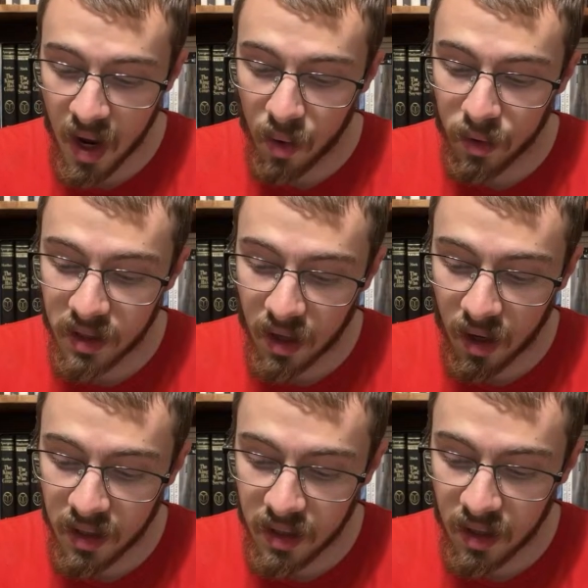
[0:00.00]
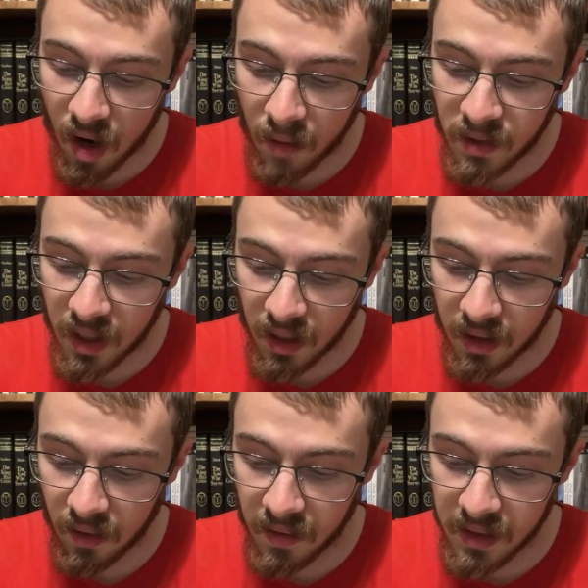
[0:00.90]
was the constant object
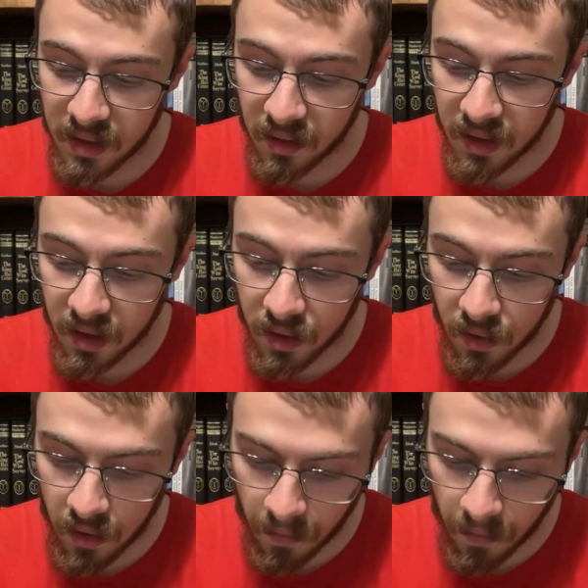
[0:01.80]
of his solicitude.